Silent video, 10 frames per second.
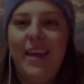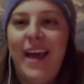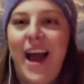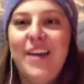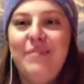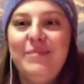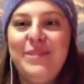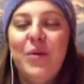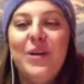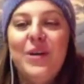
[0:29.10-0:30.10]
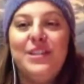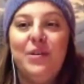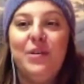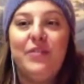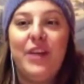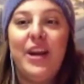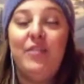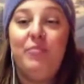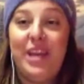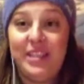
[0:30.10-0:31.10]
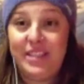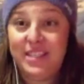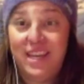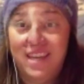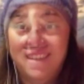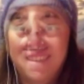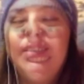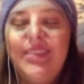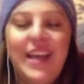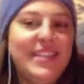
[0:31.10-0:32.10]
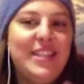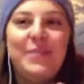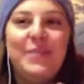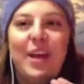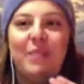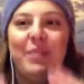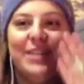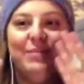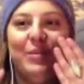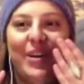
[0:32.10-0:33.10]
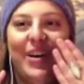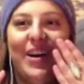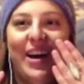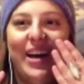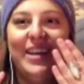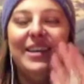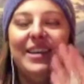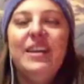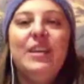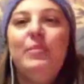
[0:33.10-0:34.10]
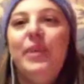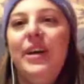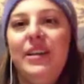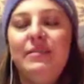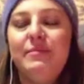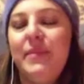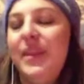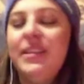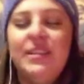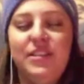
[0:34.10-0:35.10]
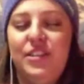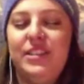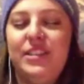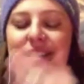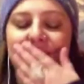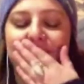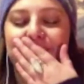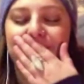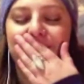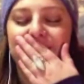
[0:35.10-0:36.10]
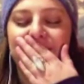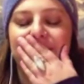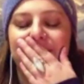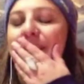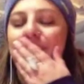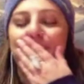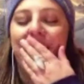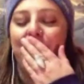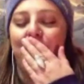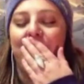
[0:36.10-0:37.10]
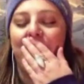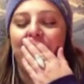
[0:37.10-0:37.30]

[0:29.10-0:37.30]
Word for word: I am always so afraid of being seen. That's something that makes me want to hide, but this is just making me want to come